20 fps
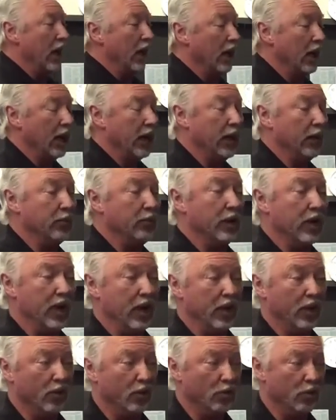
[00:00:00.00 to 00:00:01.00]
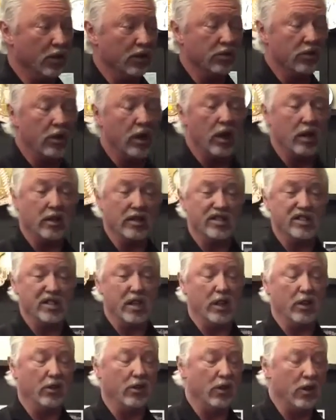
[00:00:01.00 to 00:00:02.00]
like I'm getting a wrist lock, a
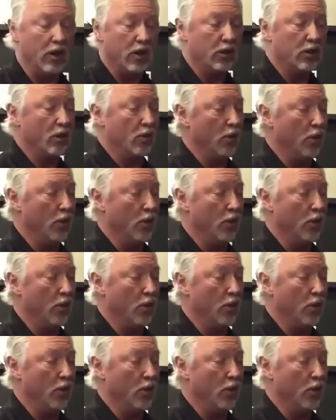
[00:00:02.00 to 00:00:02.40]
center lock, or